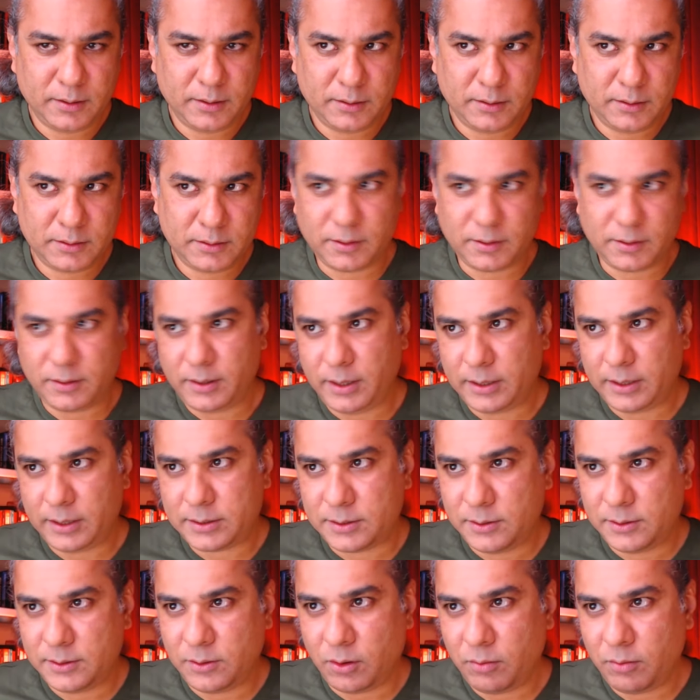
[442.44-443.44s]
So
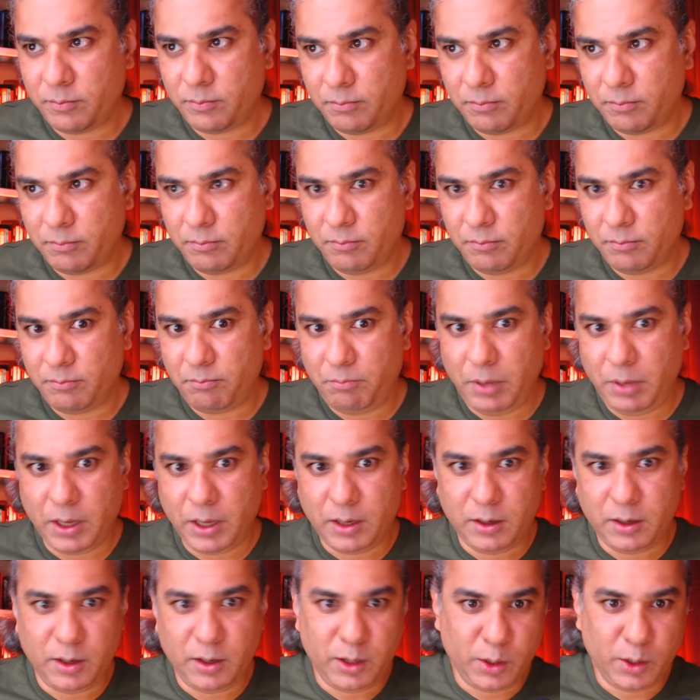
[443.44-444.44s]
it's no
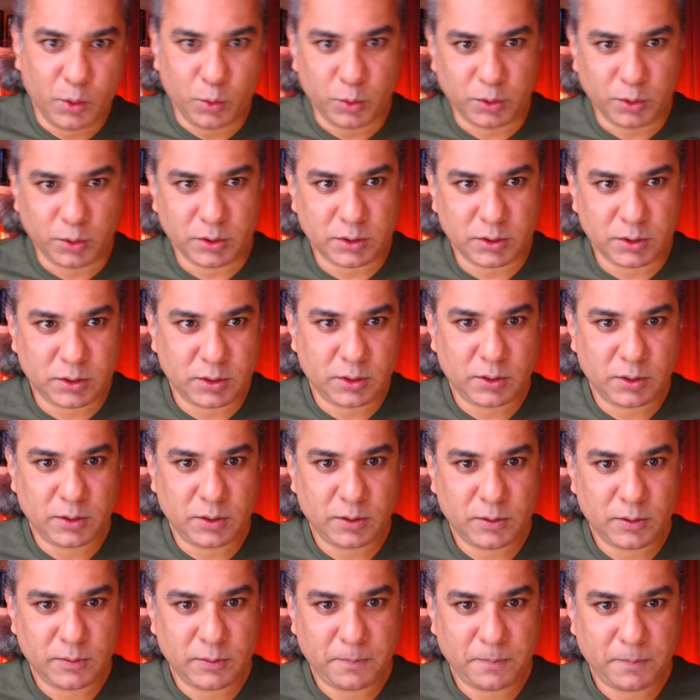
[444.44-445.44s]
big news
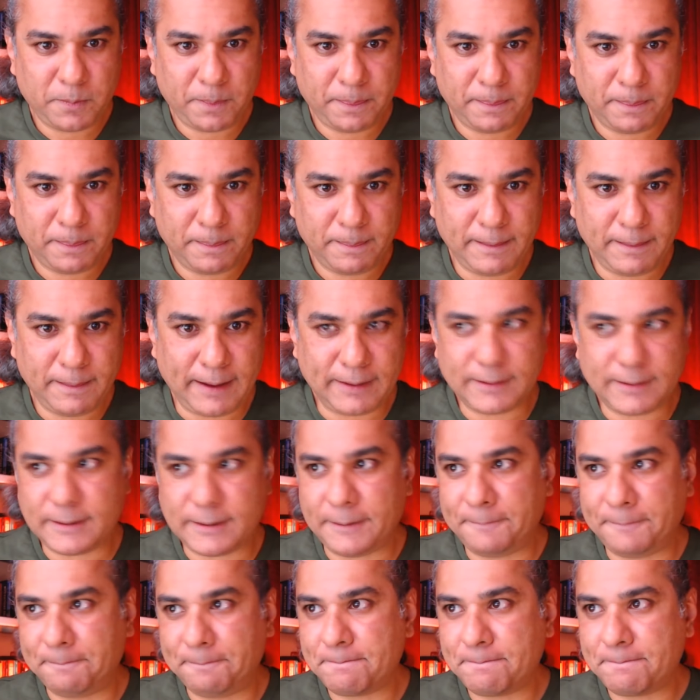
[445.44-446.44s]
that
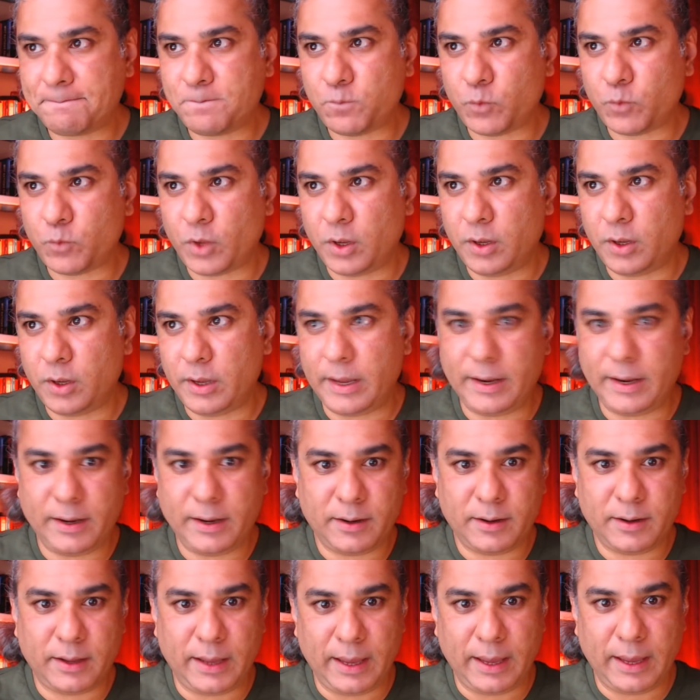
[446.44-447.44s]

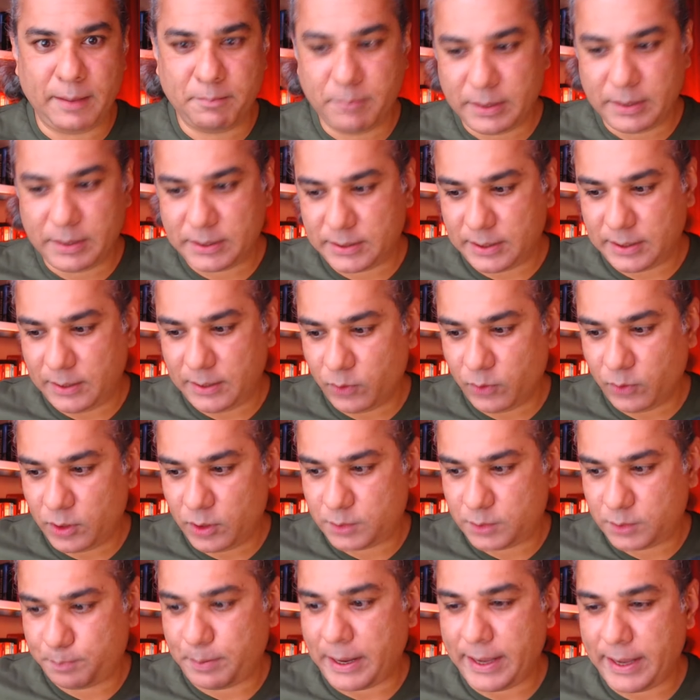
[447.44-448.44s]
an embassy would
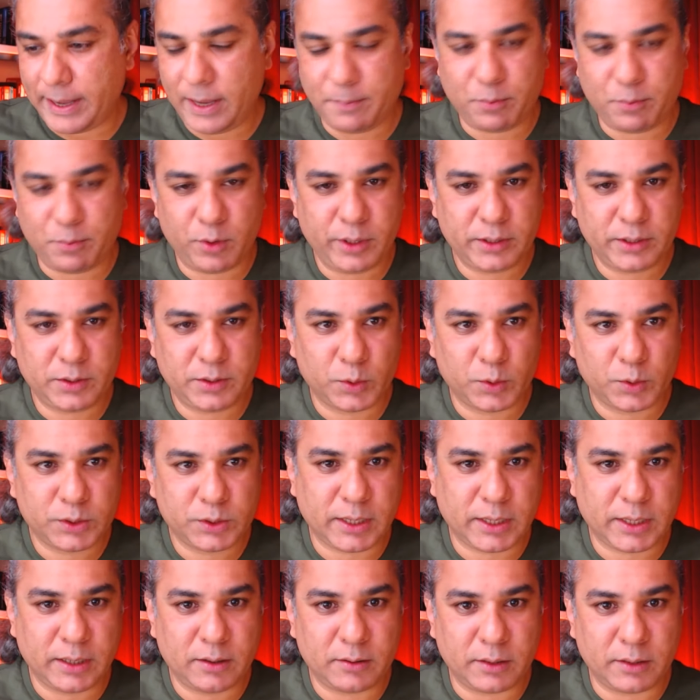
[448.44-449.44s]
spy upon its host
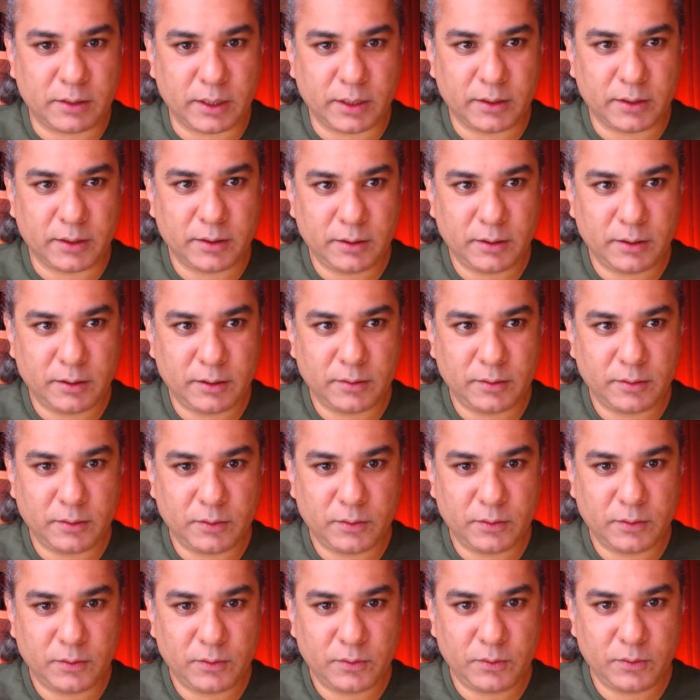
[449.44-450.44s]
country.
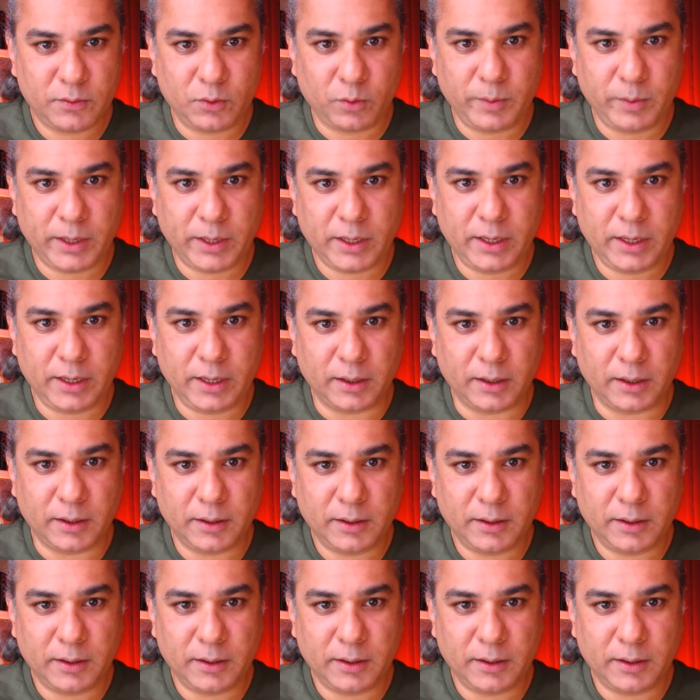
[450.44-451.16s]
No big deal.